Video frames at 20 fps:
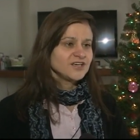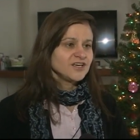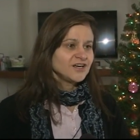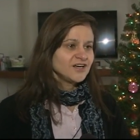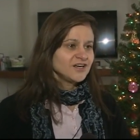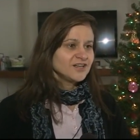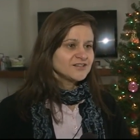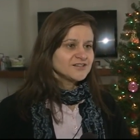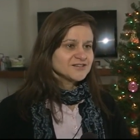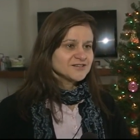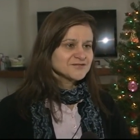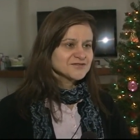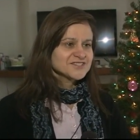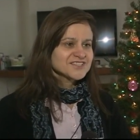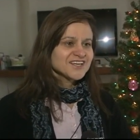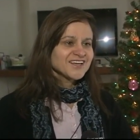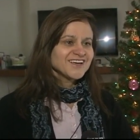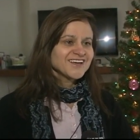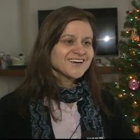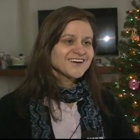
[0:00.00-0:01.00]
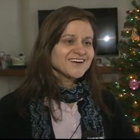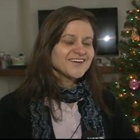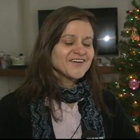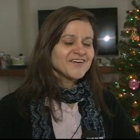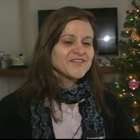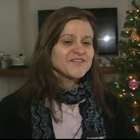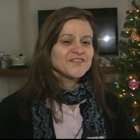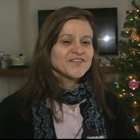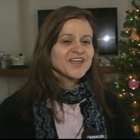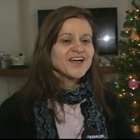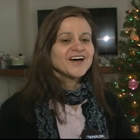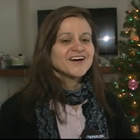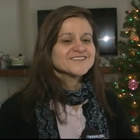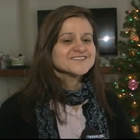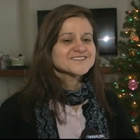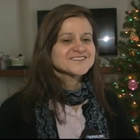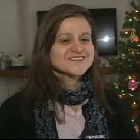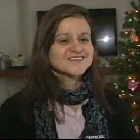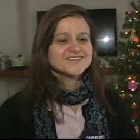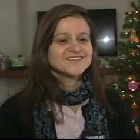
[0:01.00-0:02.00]
And it was like, um,
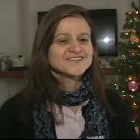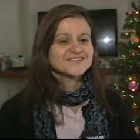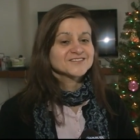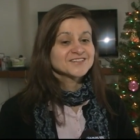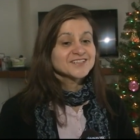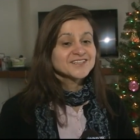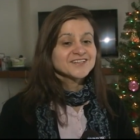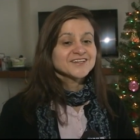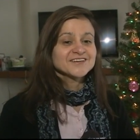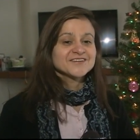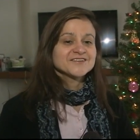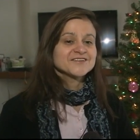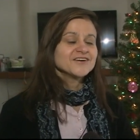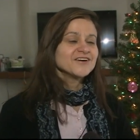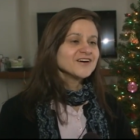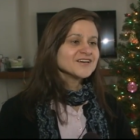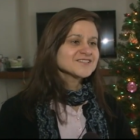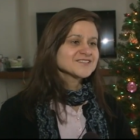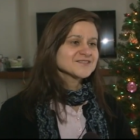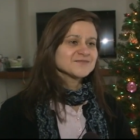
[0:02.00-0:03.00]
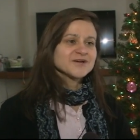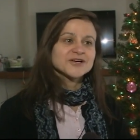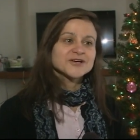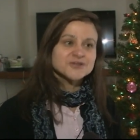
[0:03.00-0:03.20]
yeah, it was really awesome.